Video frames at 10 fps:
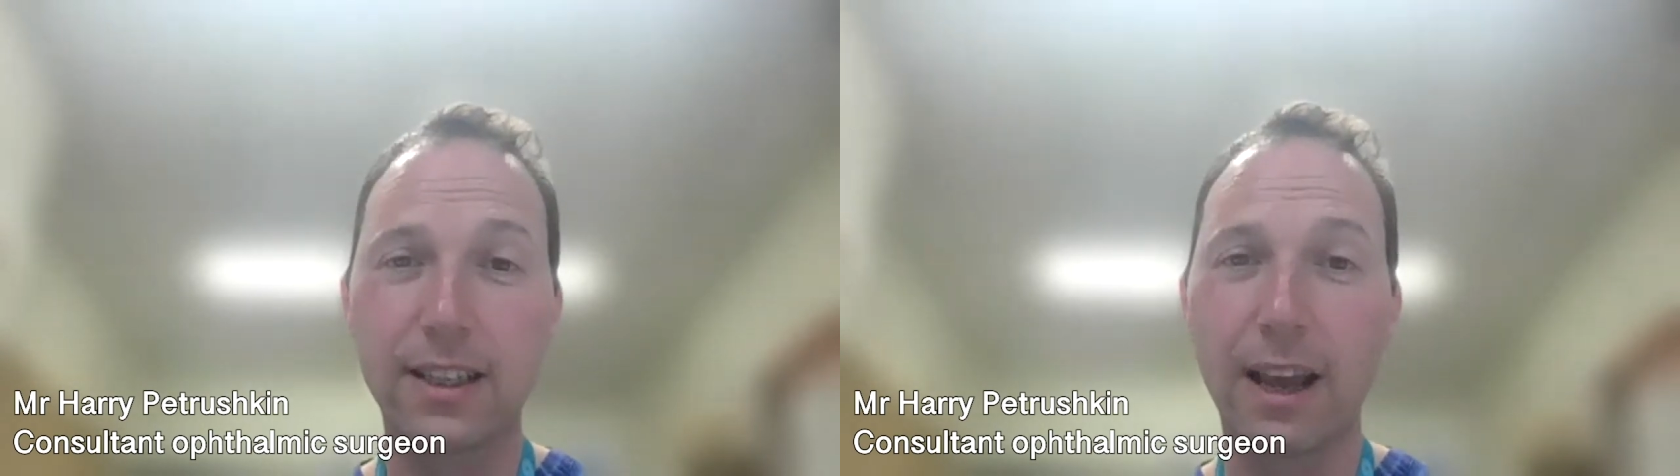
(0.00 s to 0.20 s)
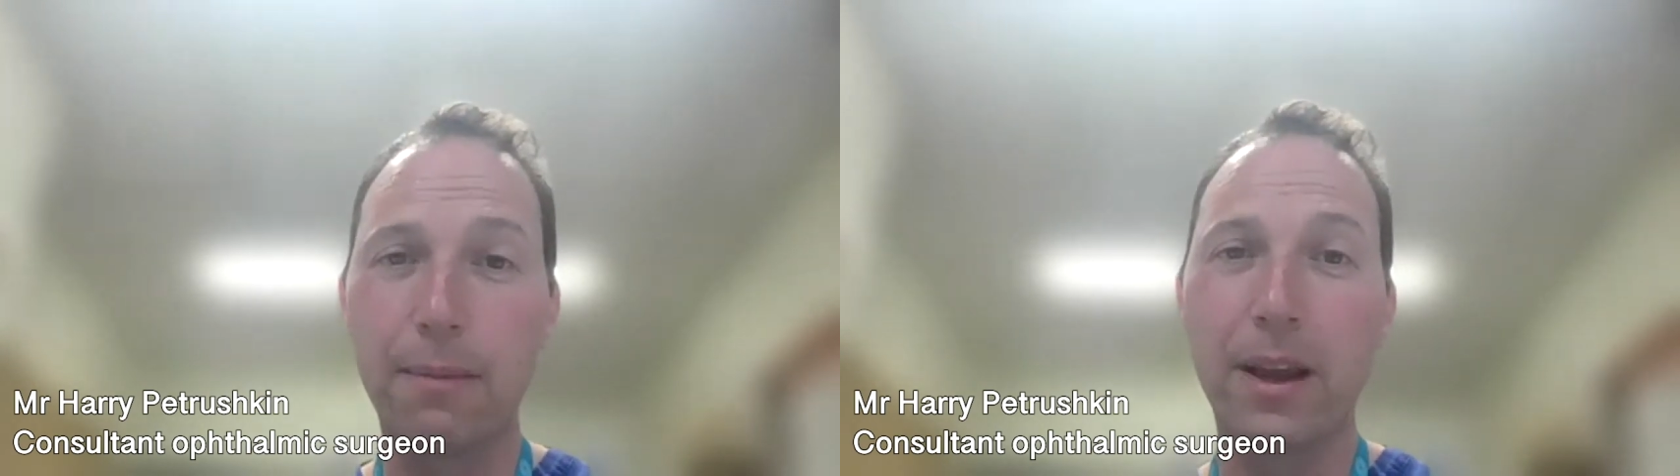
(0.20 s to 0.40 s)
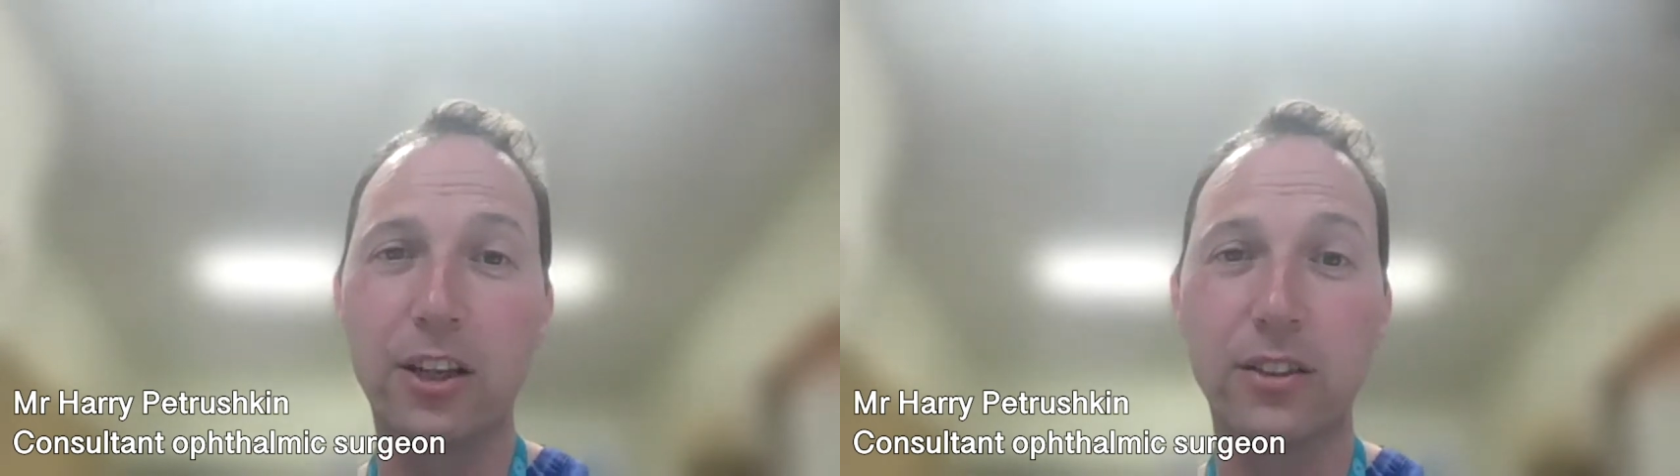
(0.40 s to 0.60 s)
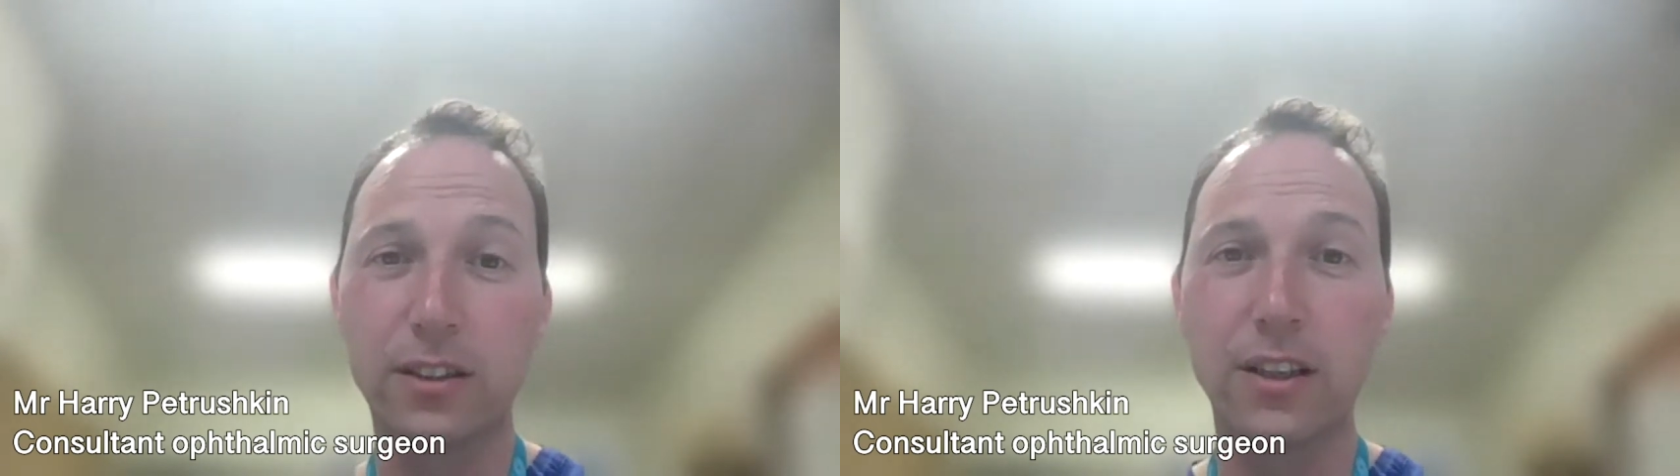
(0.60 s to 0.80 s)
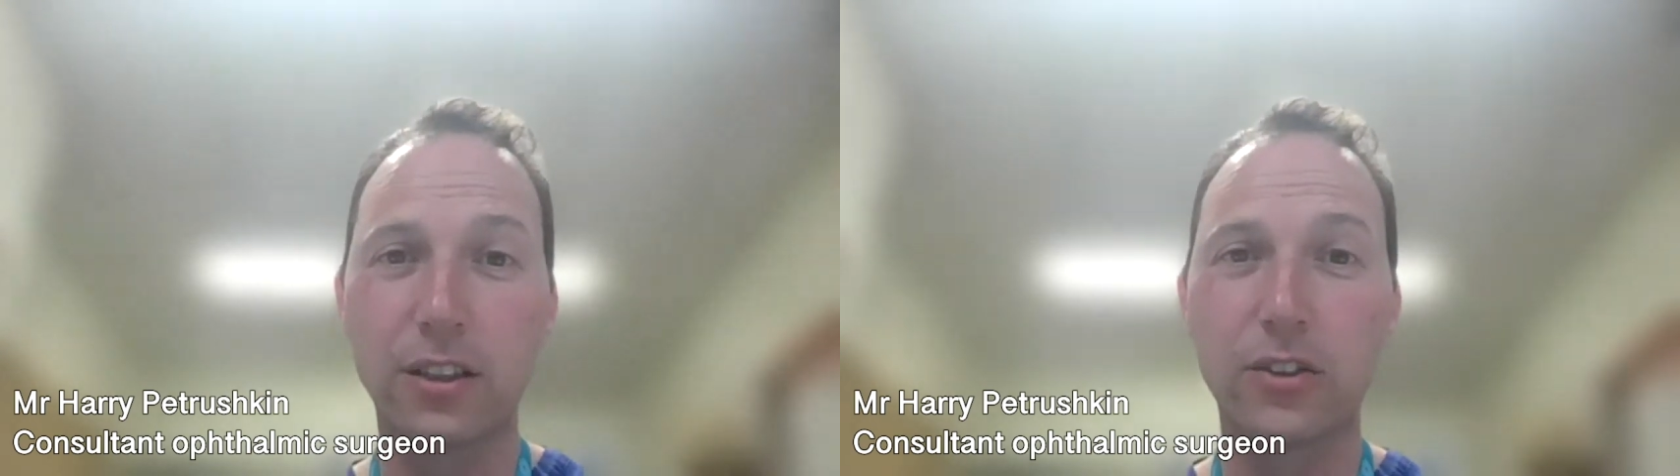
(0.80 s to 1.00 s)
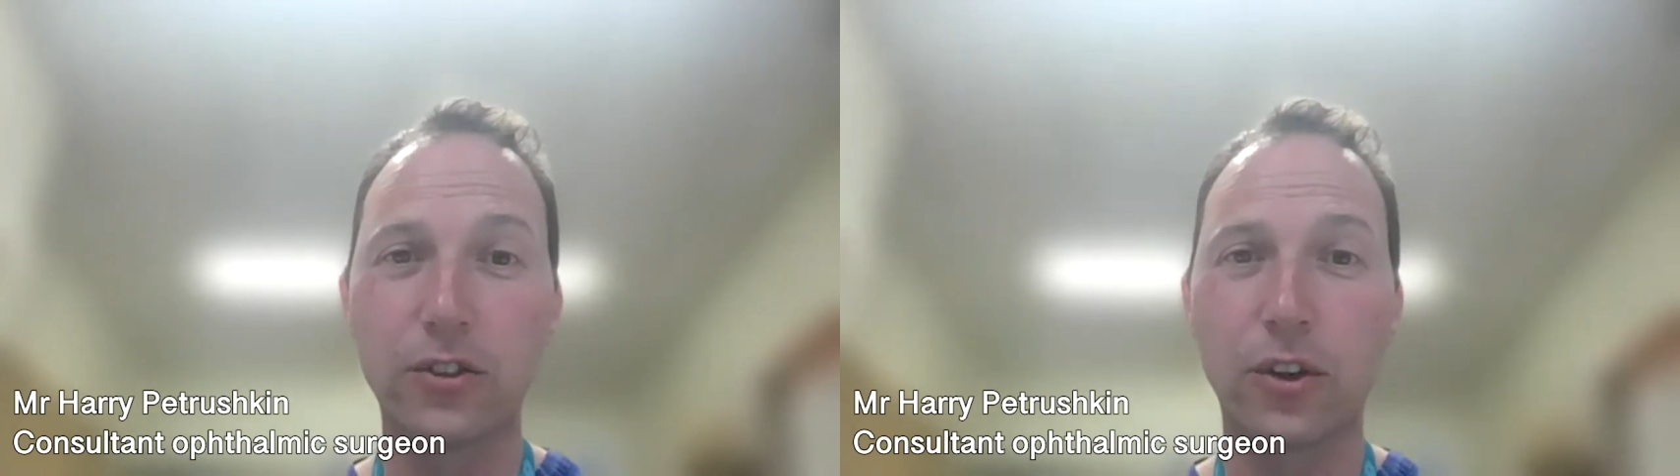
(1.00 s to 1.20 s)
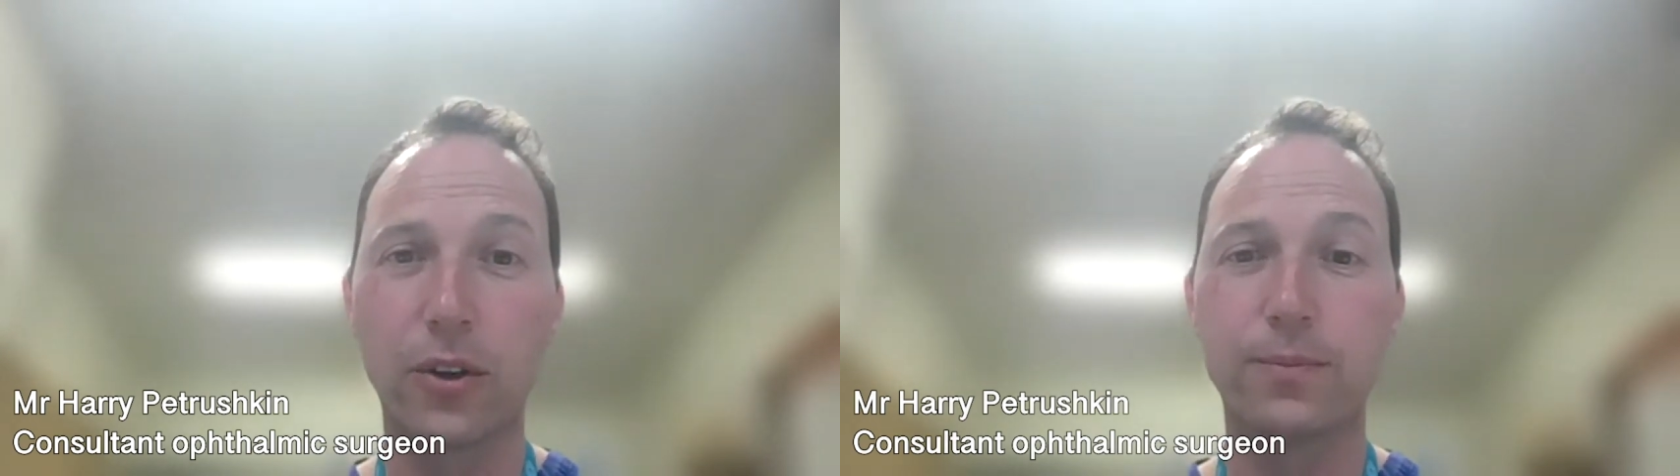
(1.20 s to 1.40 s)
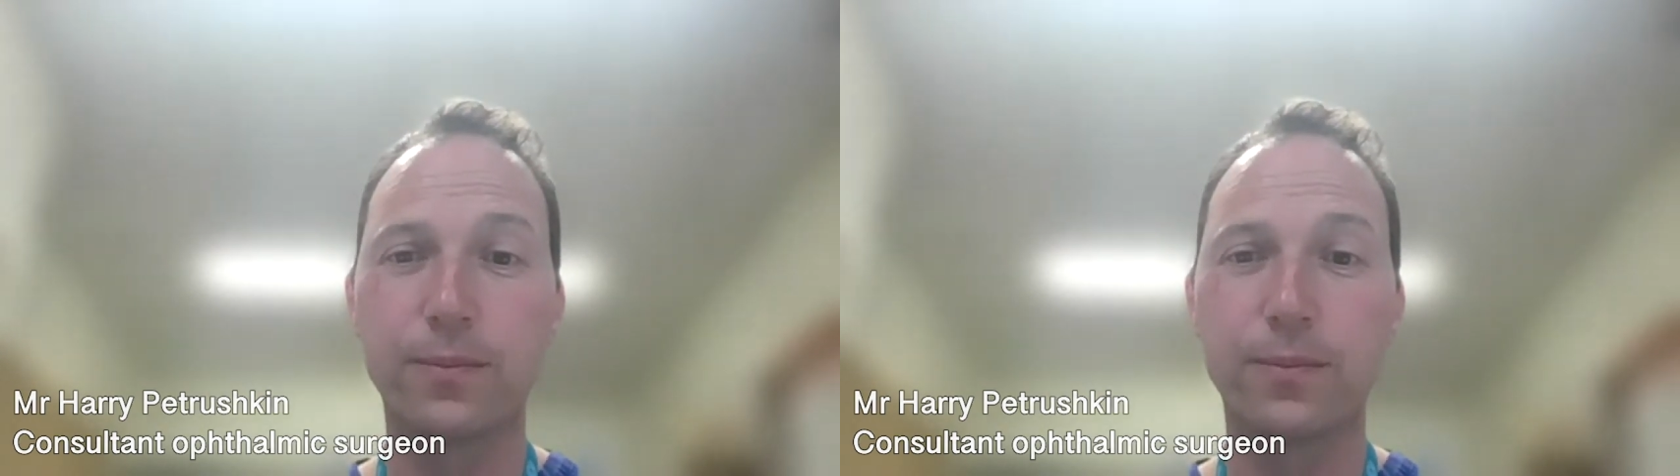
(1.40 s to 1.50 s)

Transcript: to get patients under control.